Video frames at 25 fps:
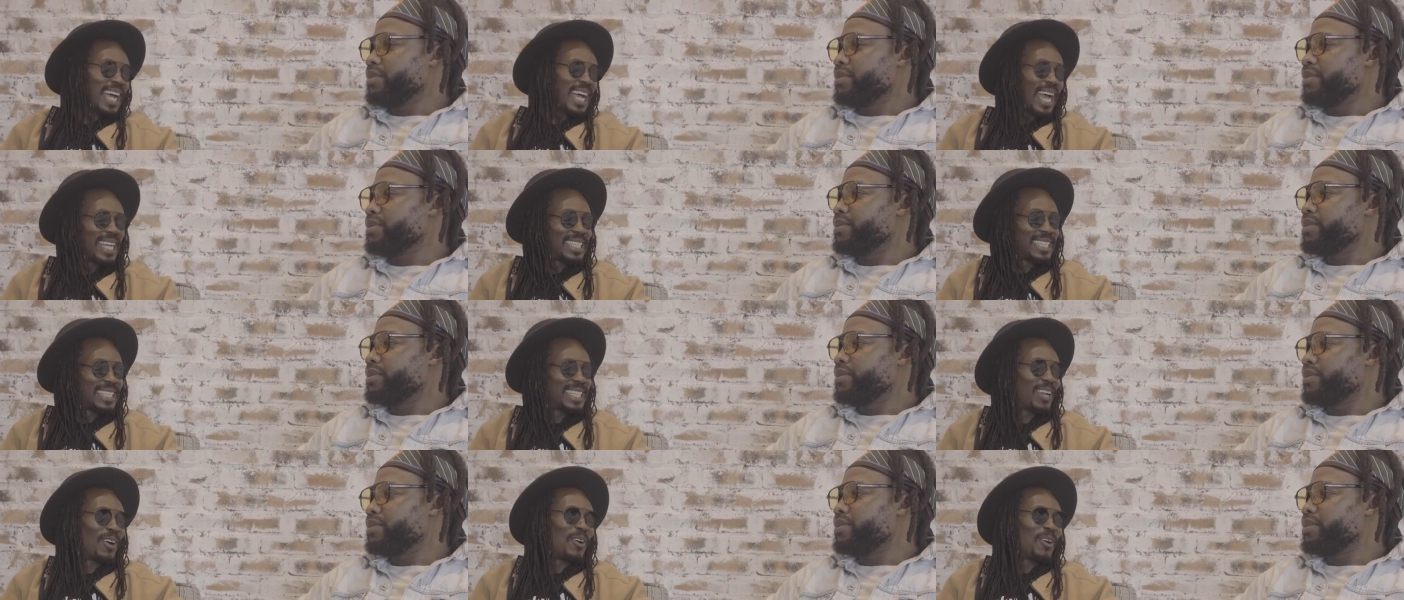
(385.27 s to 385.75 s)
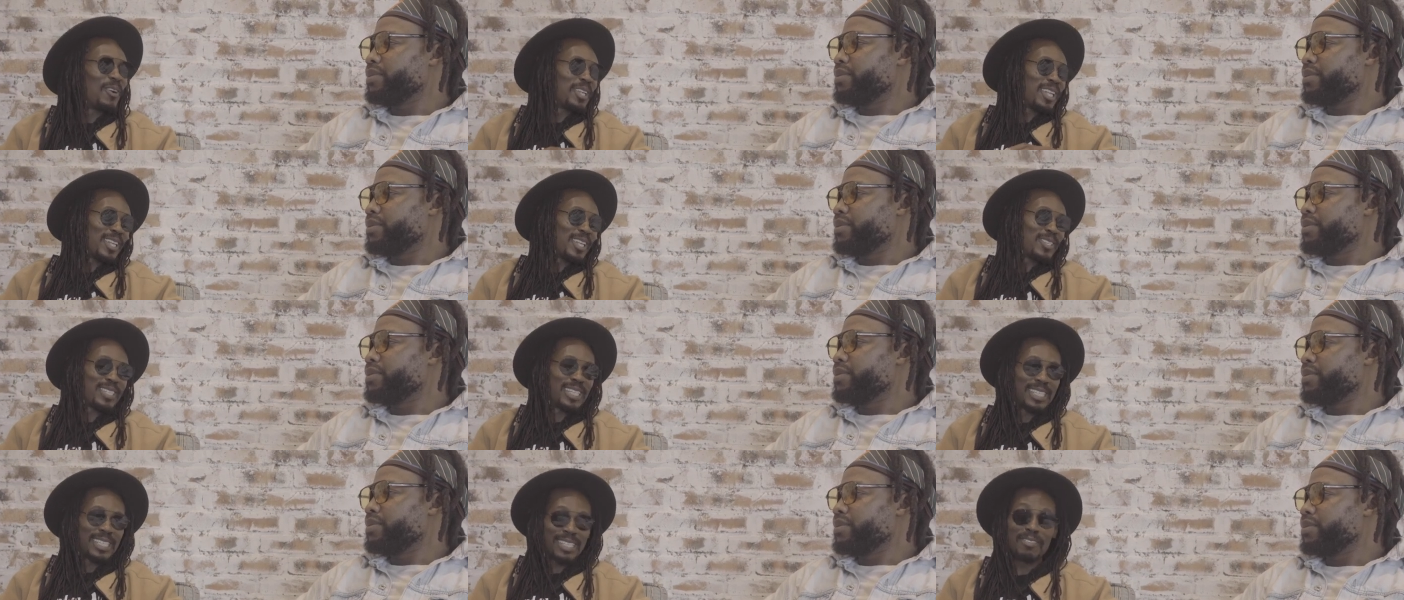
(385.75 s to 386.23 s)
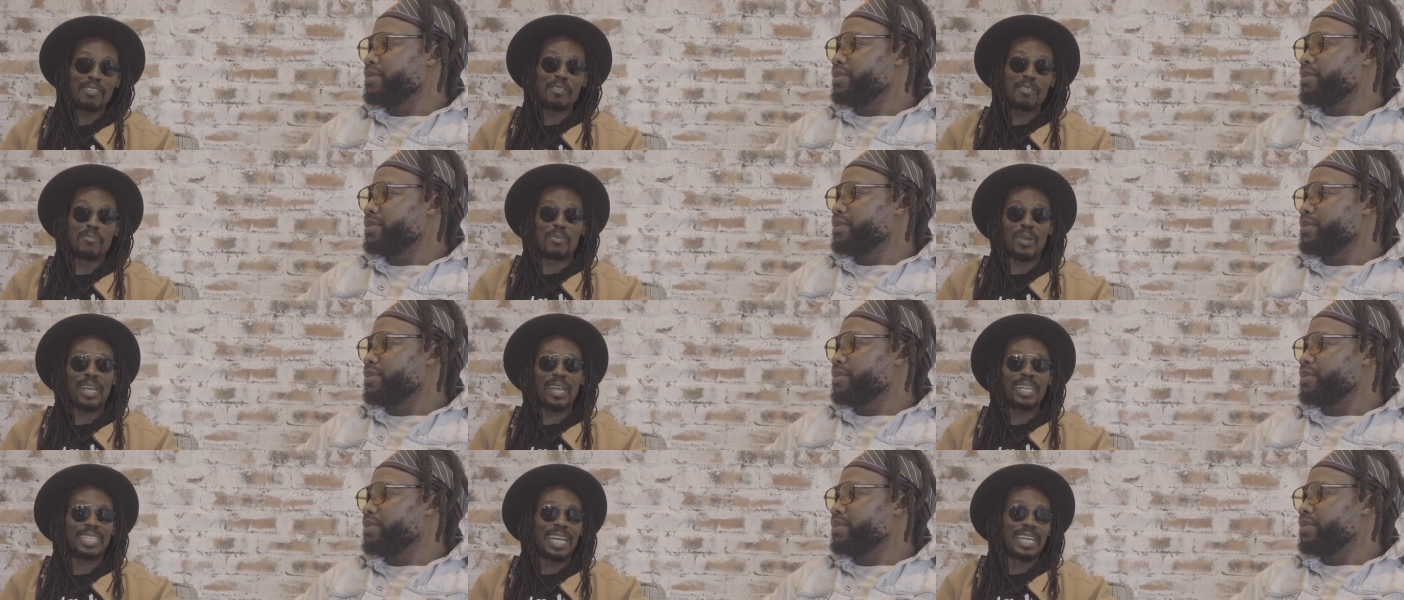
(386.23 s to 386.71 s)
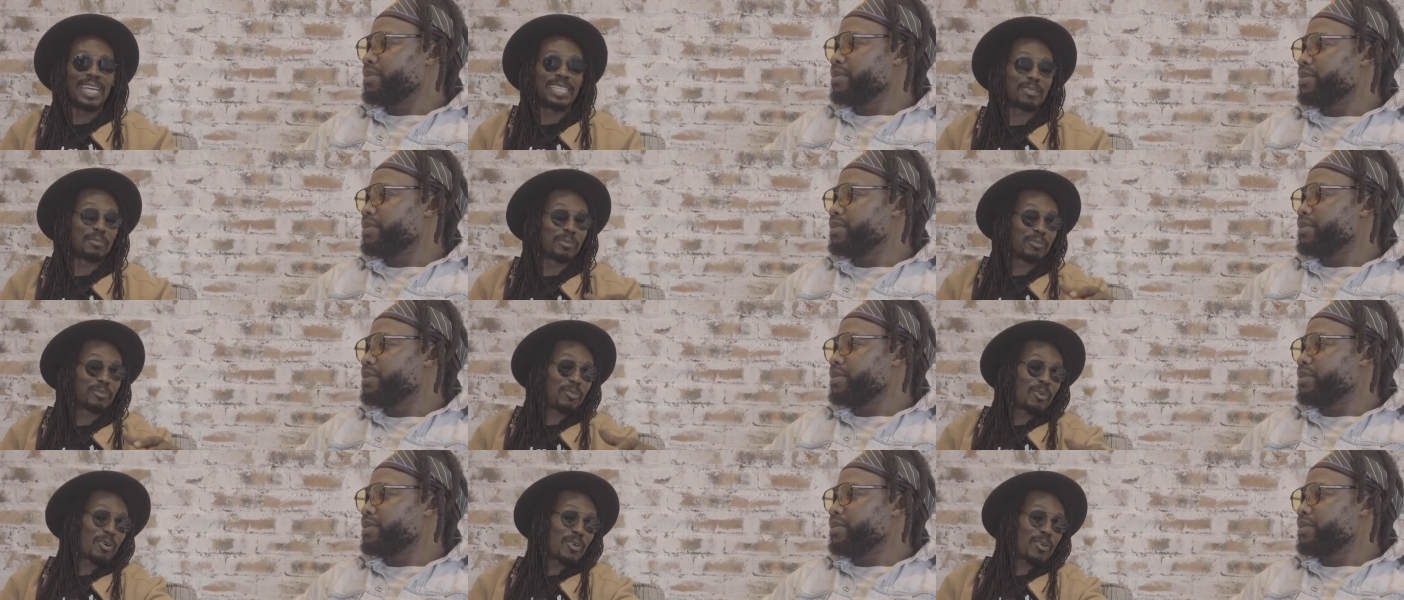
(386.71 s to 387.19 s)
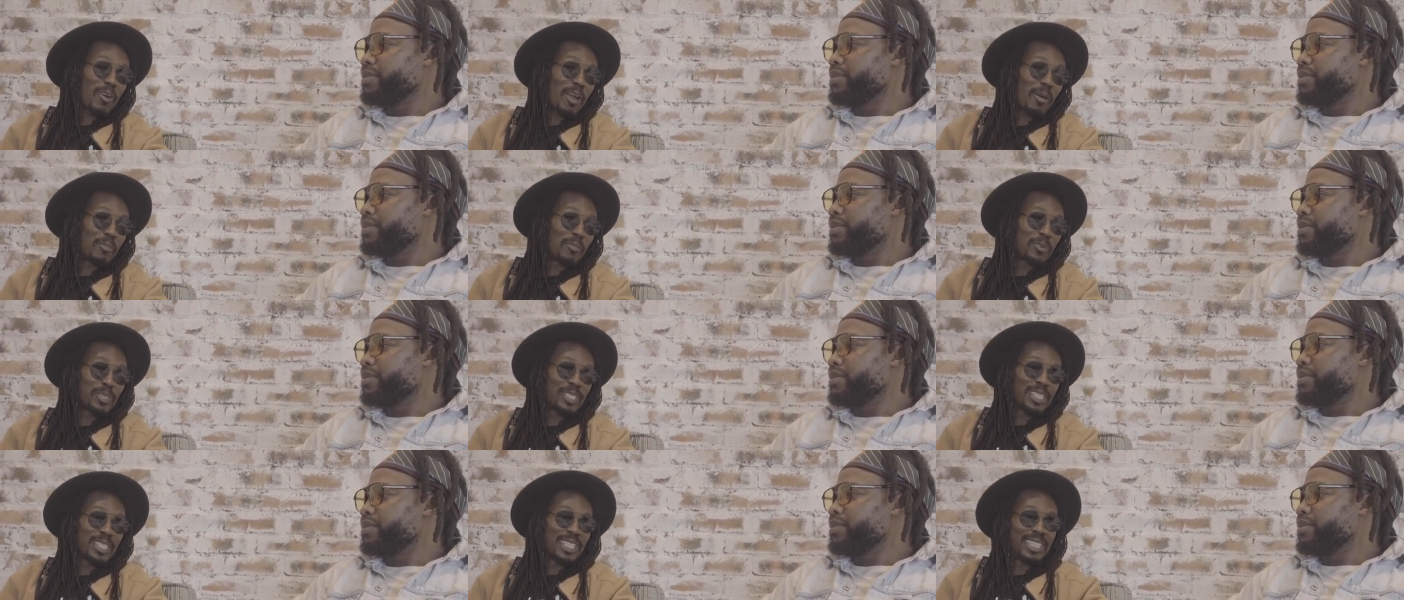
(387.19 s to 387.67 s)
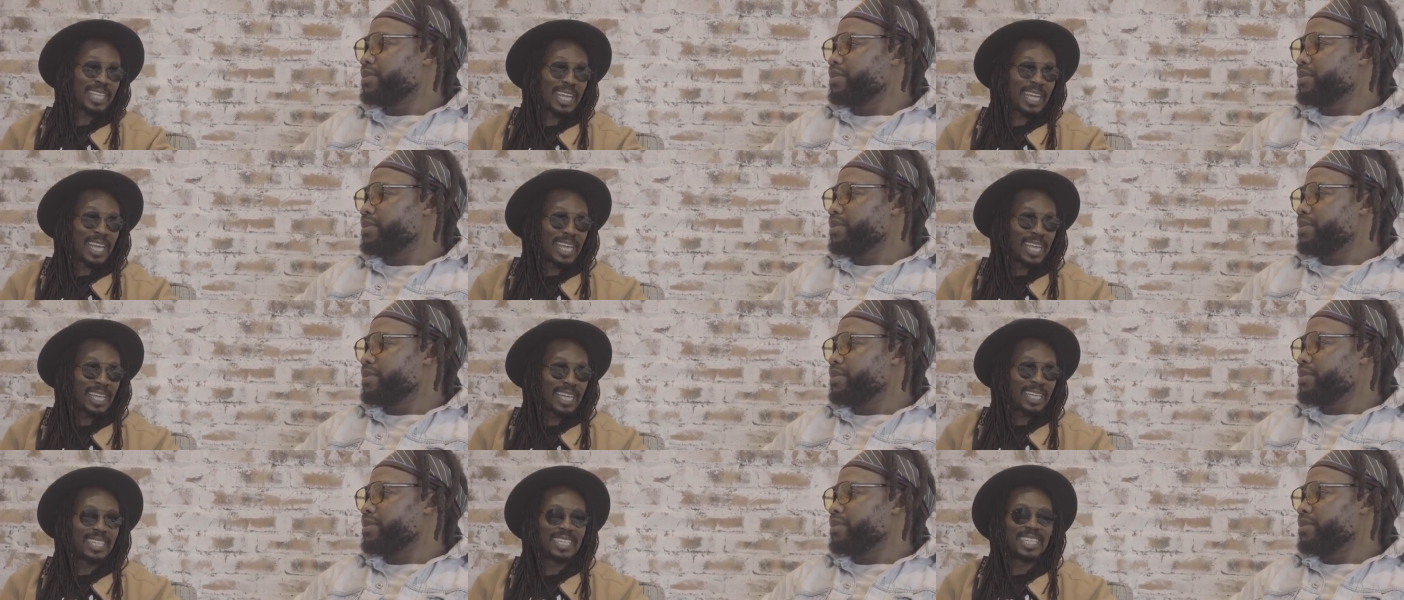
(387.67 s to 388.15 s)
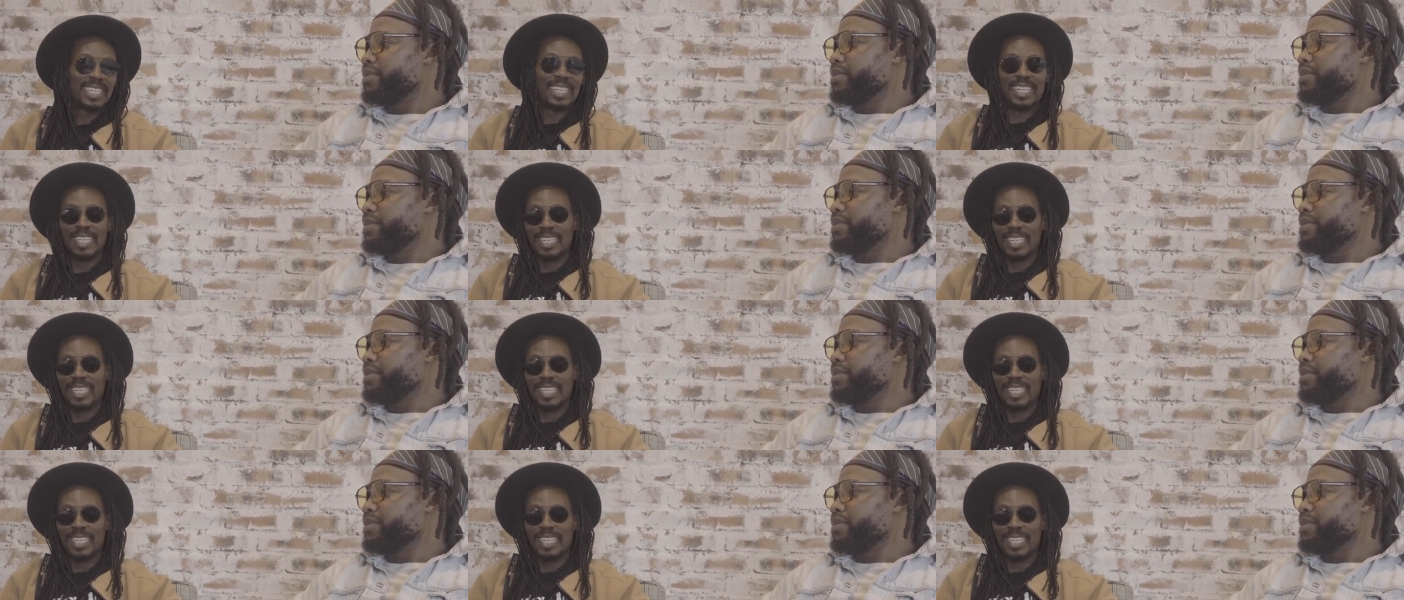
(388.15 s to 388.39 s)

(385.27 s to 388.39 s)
Speaker 1: I did all of those things, even breakdancing. Before Krump was a thing,